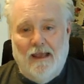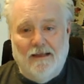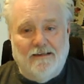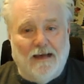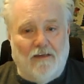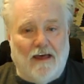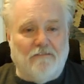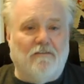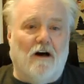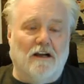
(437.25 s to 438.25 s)
You can tell
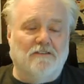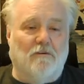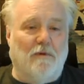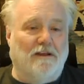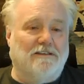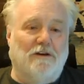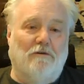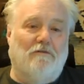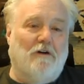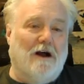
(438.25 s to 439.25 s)
that Fox for me.
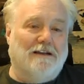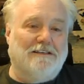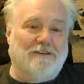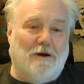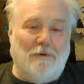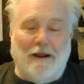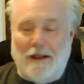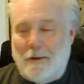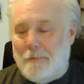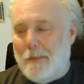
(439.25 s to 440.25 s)
So Fox is
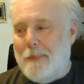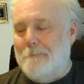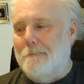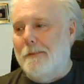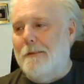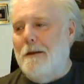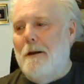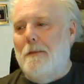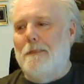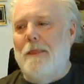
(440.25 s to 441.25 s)
already
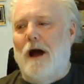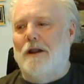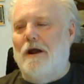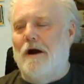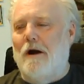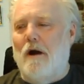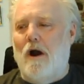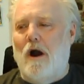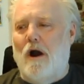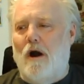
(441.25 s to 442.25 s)
not
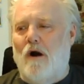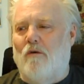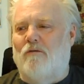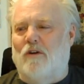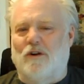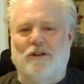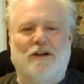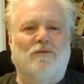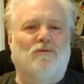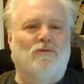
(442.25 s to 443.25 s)

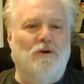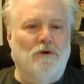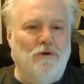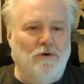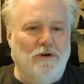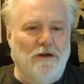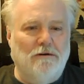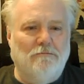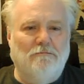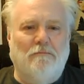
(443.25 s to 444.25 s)
overtly rude,
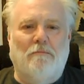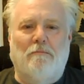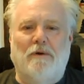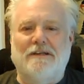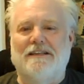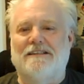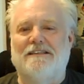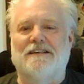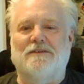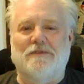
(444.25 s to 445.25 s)
but it's
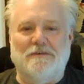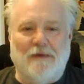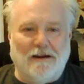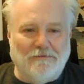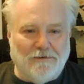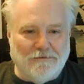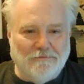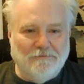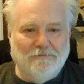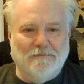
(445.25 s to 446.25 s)
disrespectful.
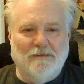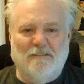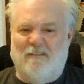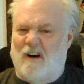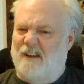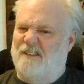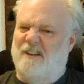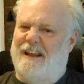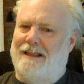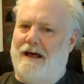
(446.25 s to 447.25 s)
Fox is
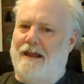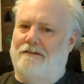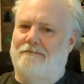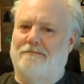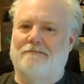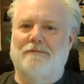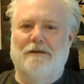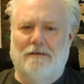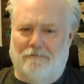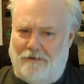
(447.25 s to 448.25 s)
not a lion.
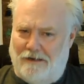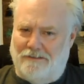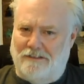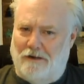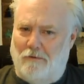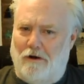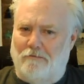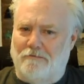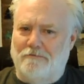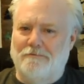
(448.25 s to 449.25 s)
Fox is not a
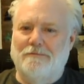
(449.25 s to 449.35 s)
wolf.